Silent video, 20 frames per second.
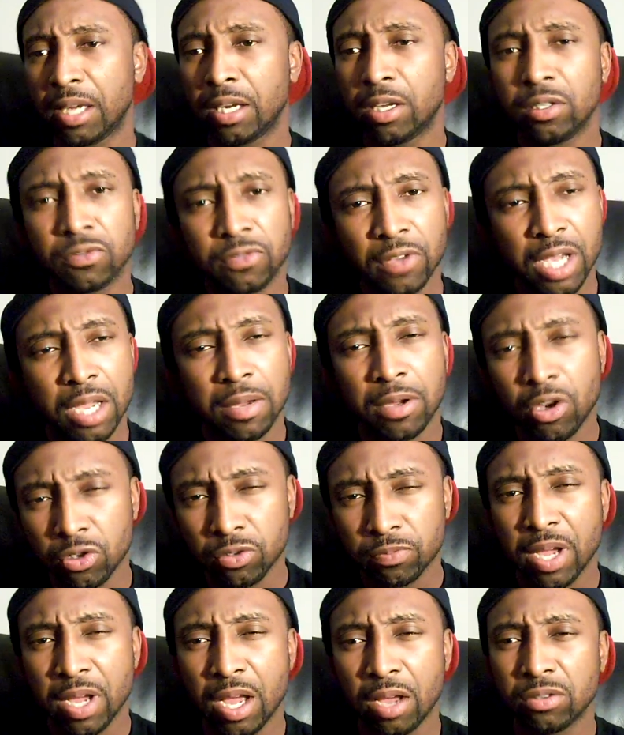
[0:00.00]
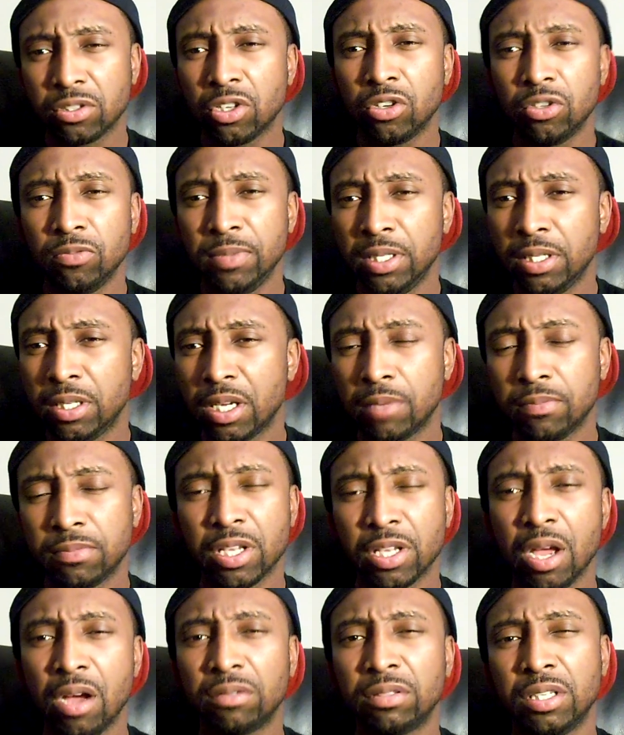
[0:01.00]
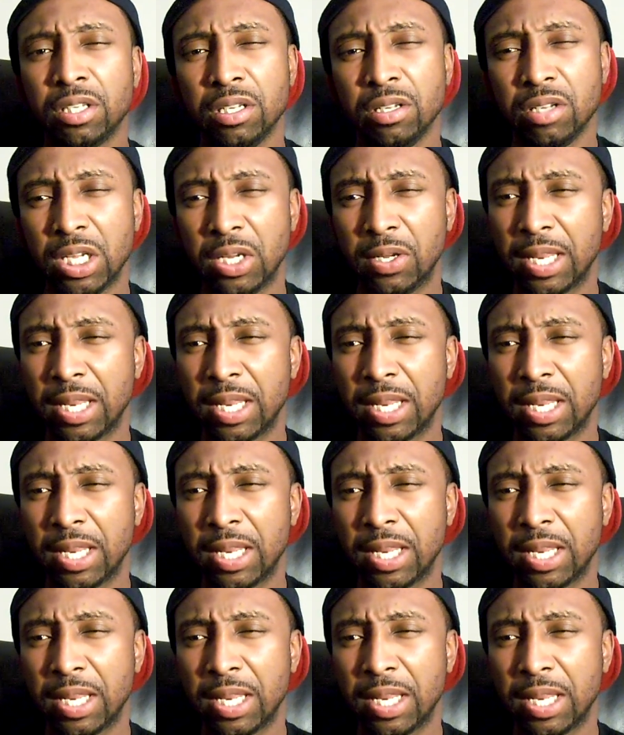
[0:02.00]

like, Coach Fabe, Coach Miles told me to come talk to you.